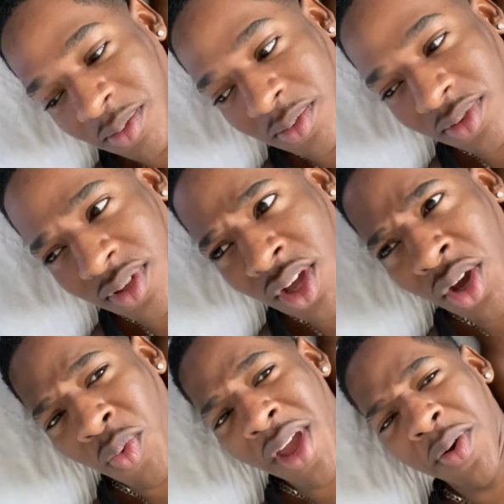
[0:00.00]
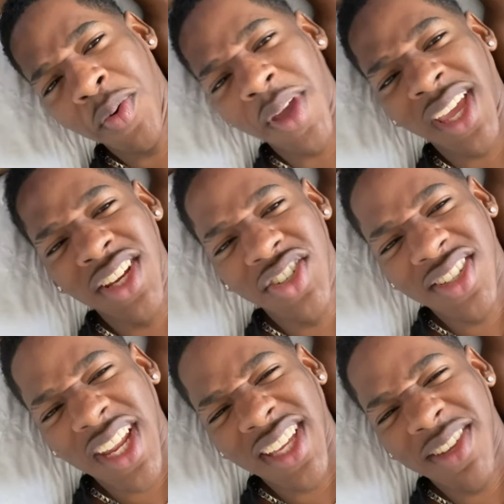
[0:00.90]
didn't all come out. Wait, wait, wait. Can you just,
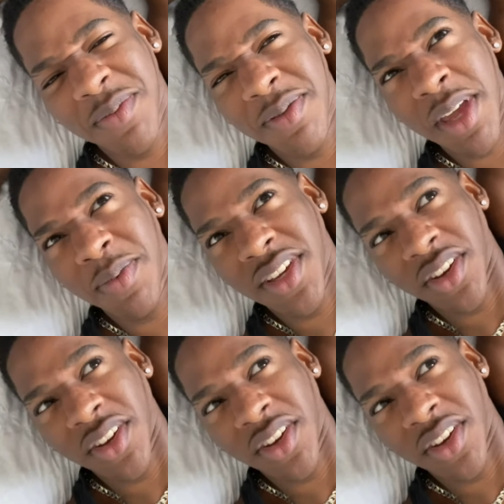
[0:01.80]
like, give me maybe a